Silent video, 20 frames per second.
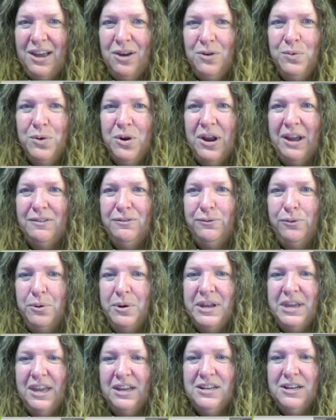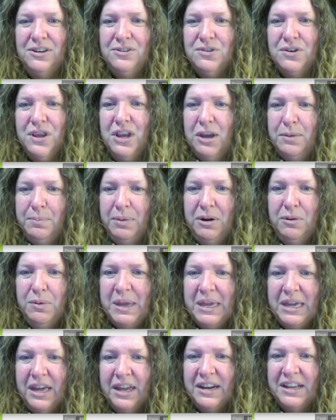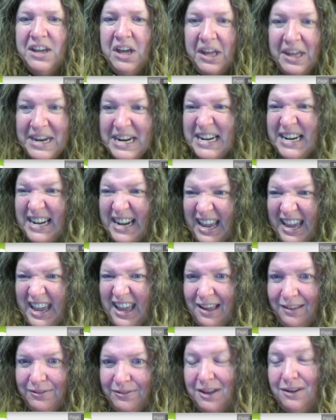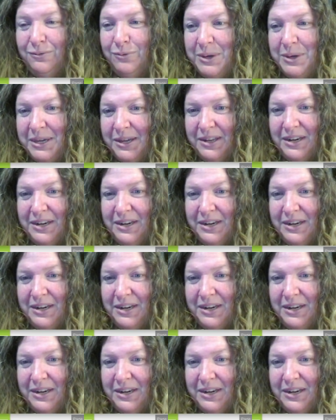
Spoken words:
So now we're at 4,800, but we got to cut it in half.